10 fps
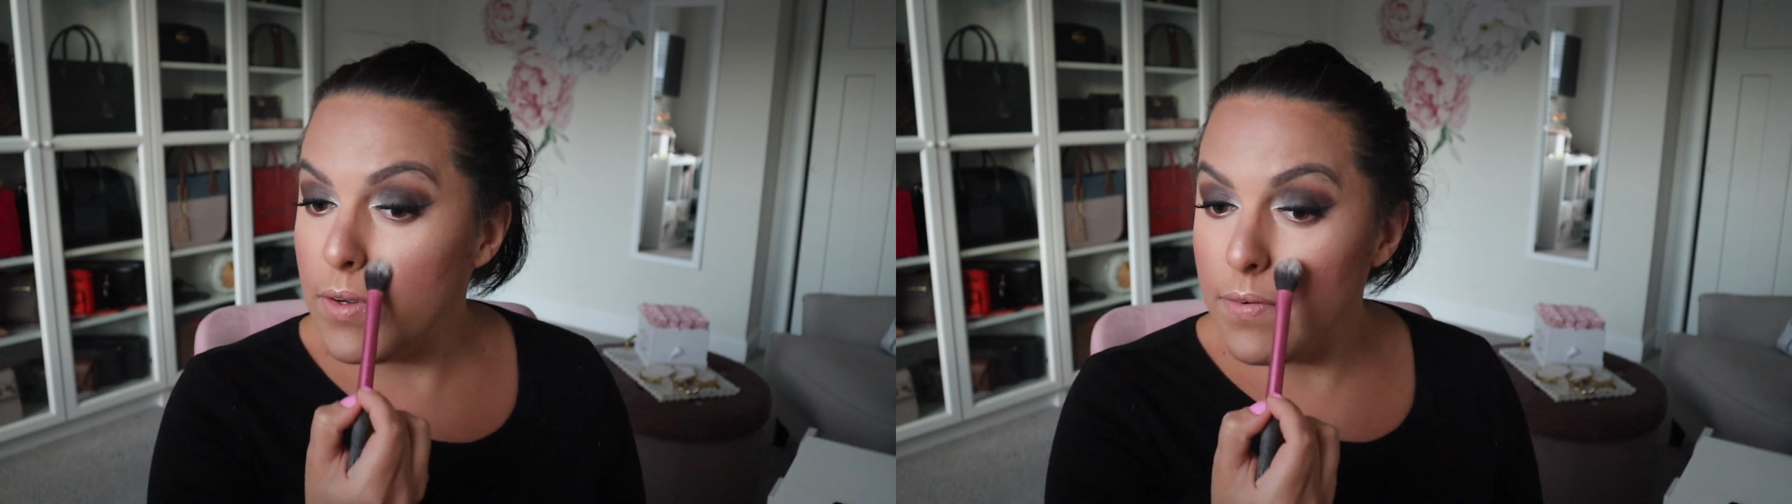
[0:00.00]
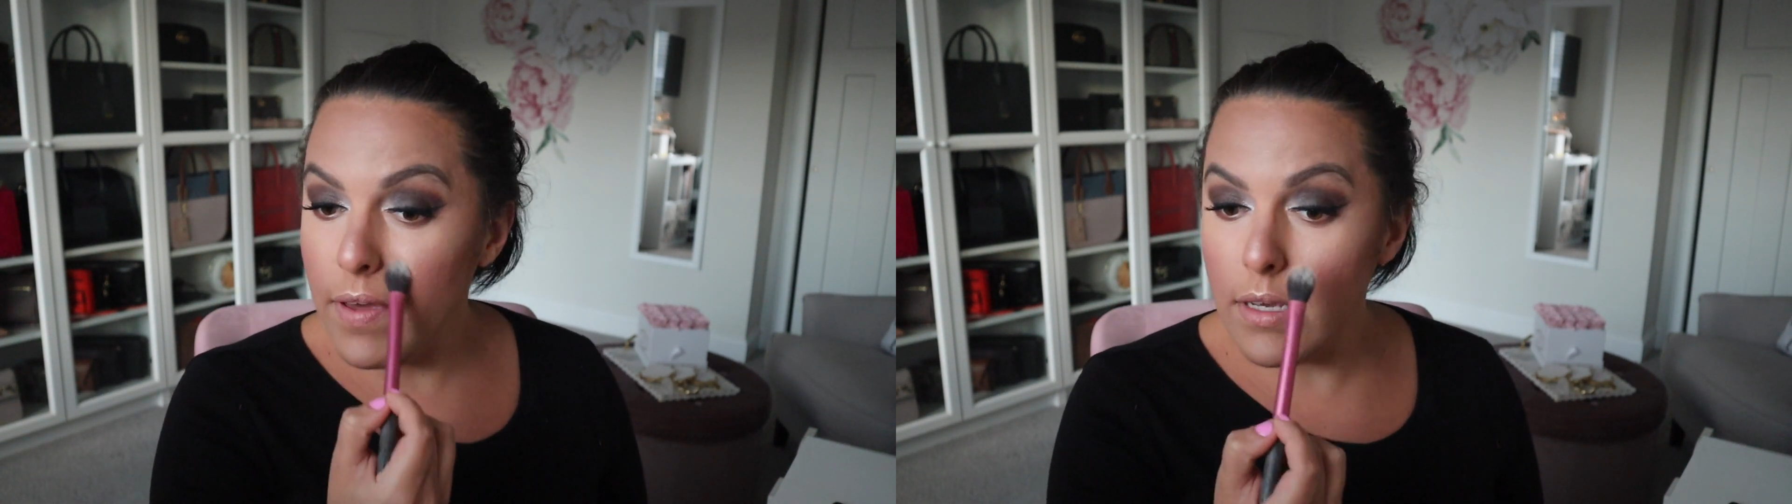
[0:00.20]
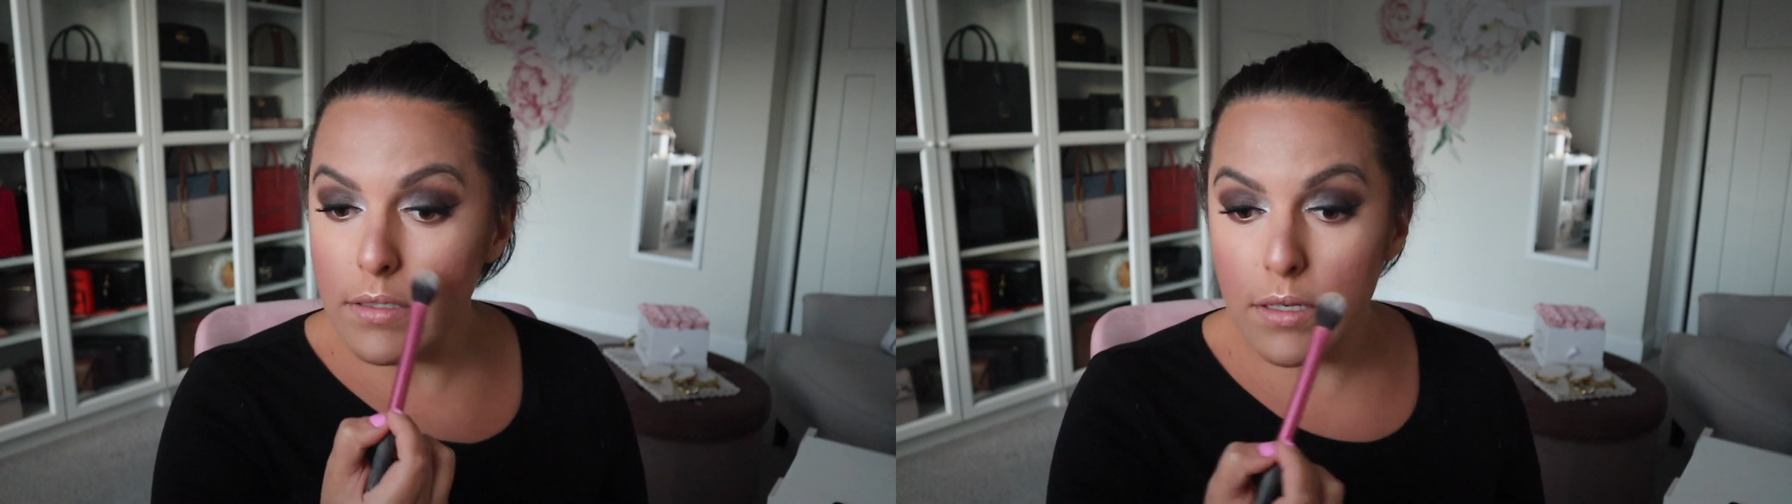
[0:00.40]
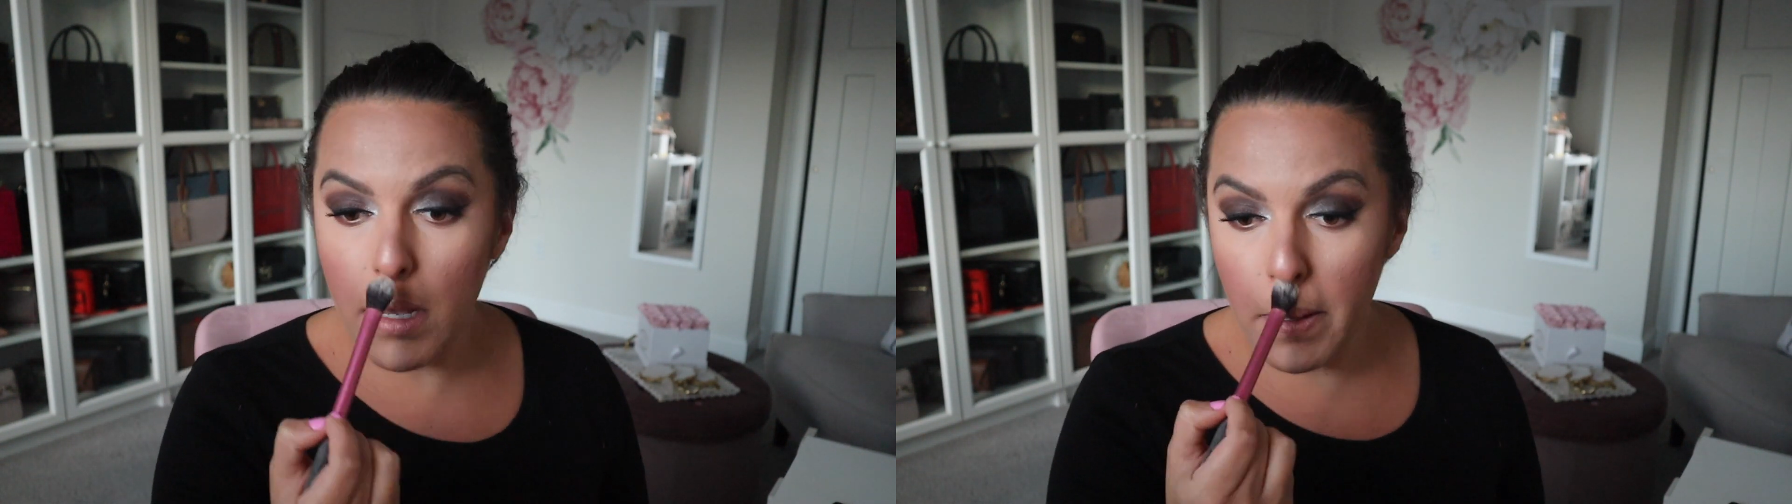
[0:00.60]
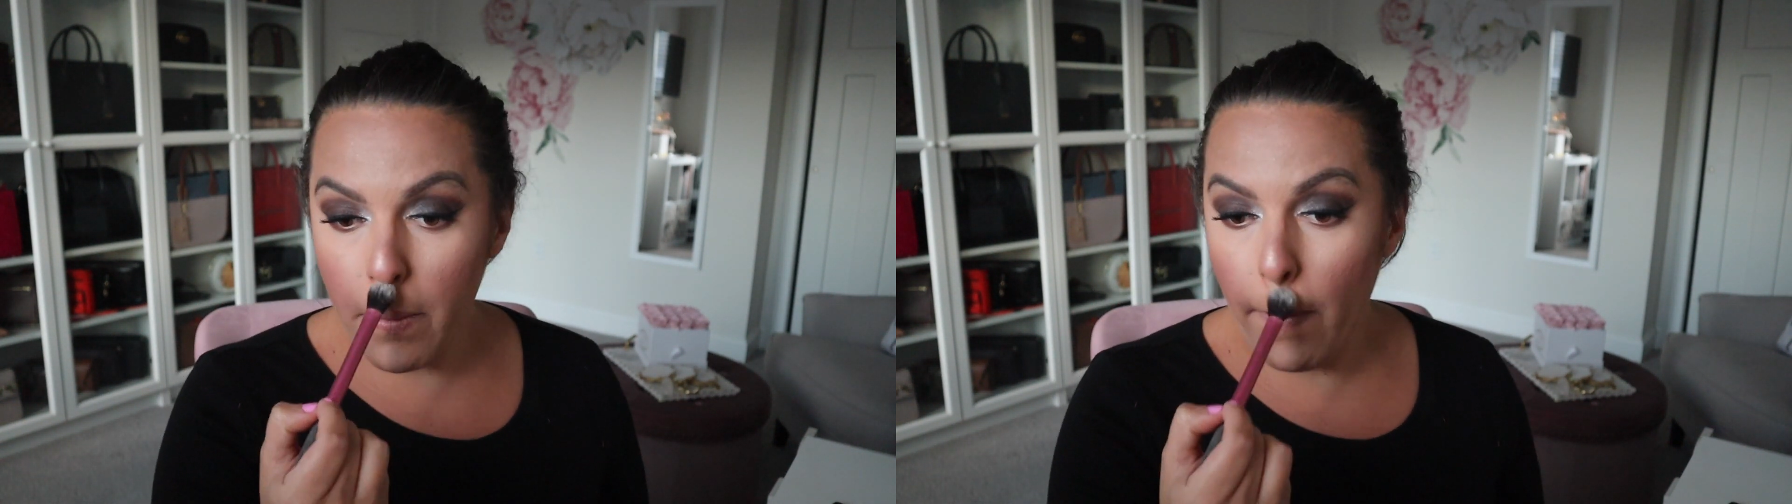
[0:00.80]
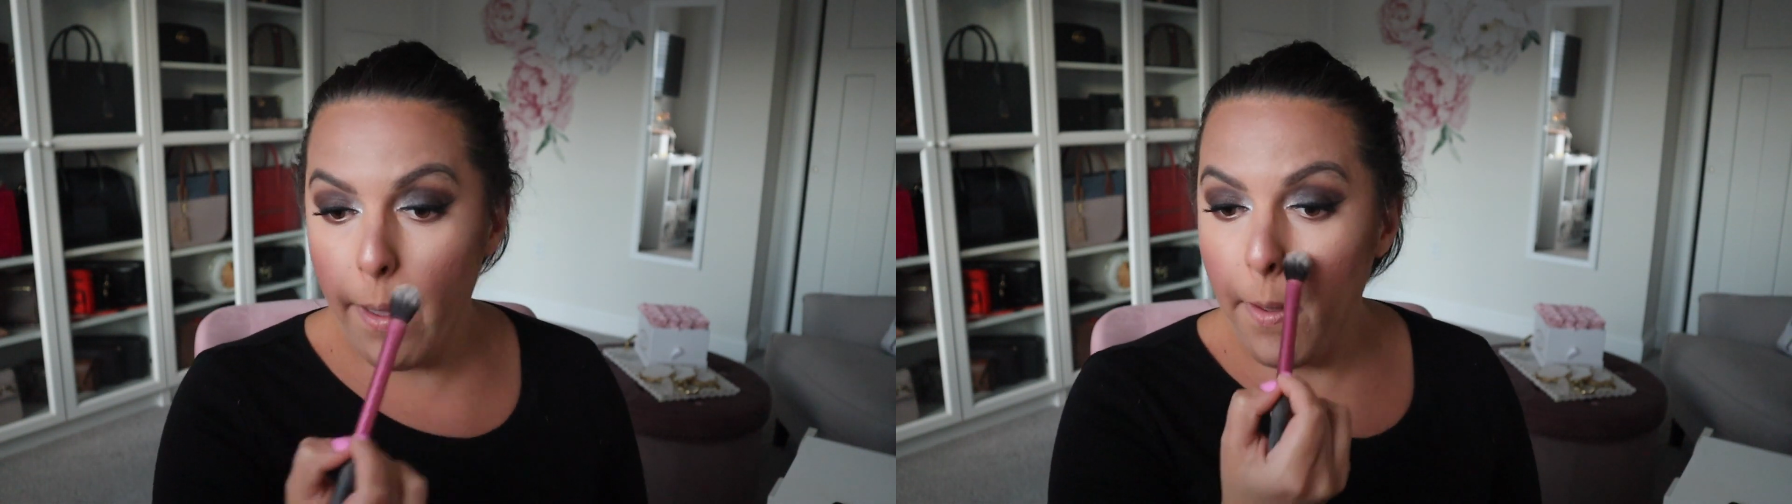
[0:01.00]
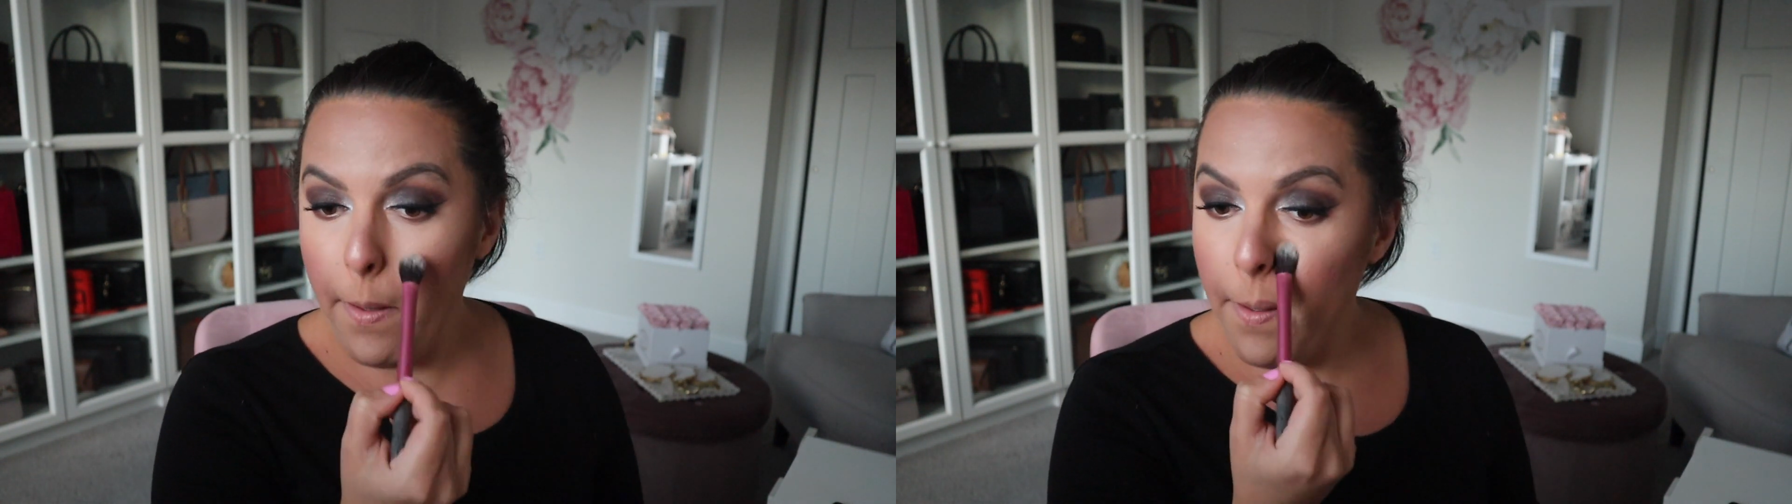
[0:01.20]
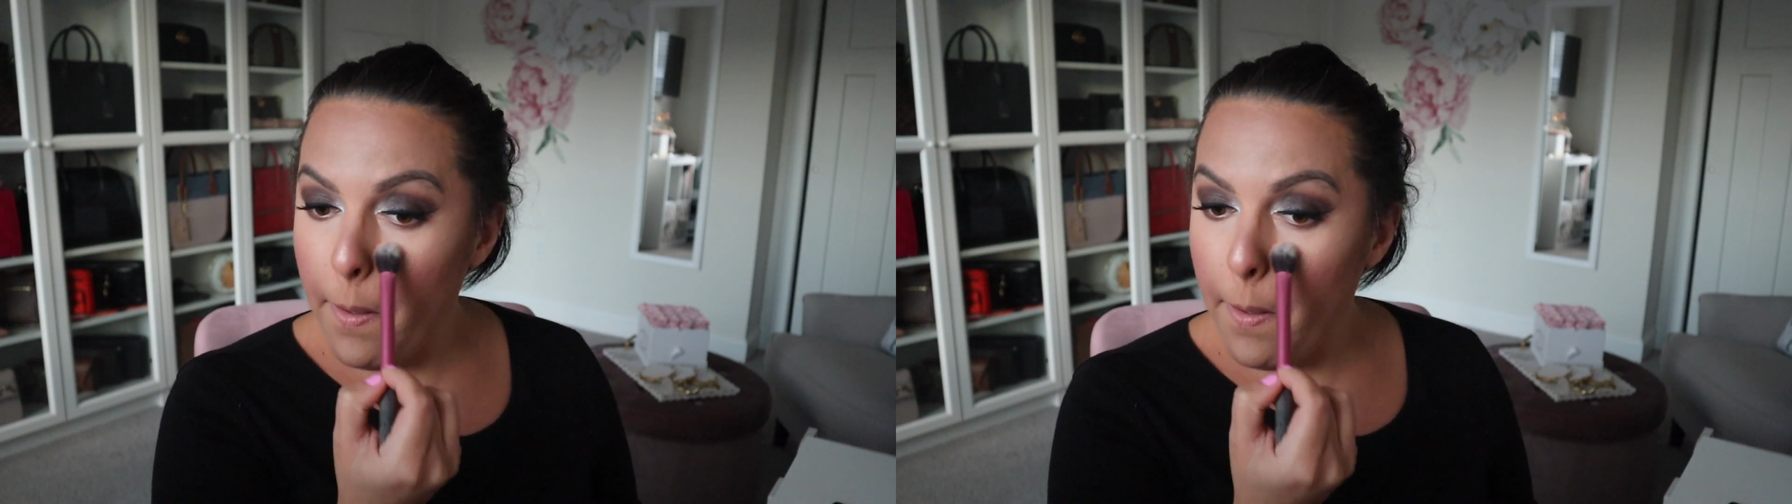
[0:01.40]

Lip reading: your face as well.